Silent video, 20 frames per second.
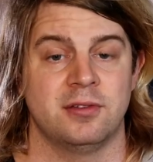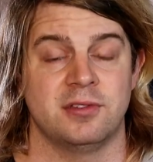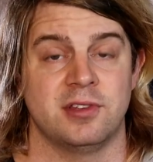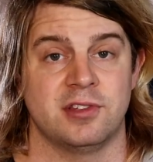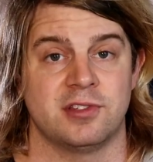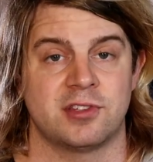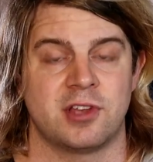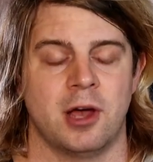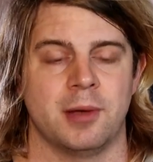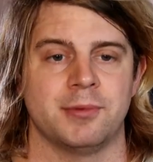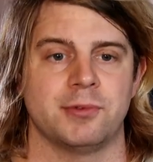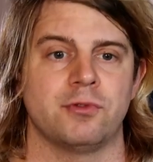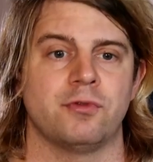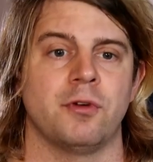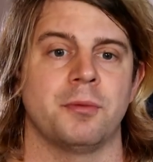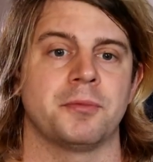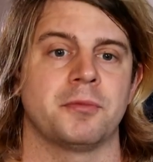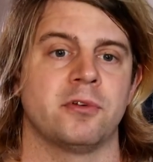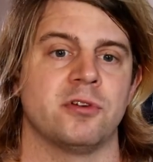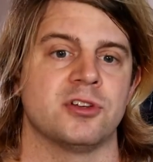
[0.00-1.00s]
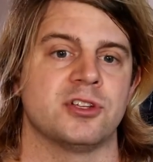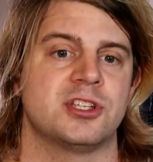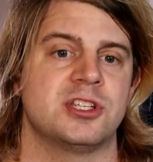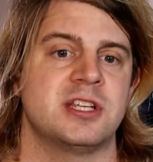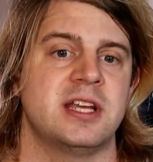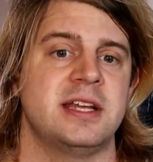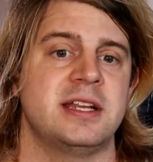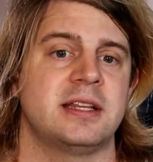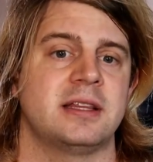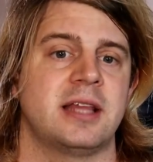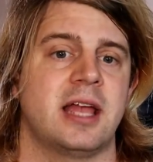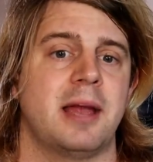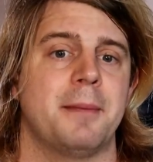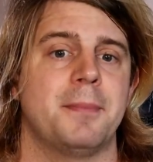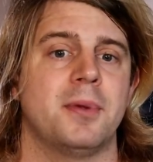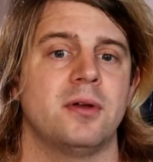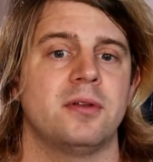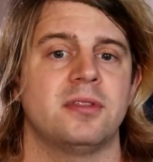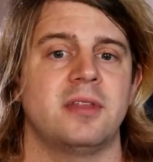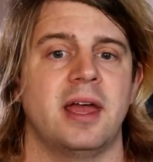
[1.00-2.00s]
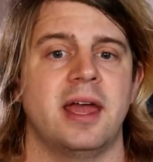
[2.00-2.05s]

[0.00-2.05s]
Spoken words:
This comes from Christine Lambert,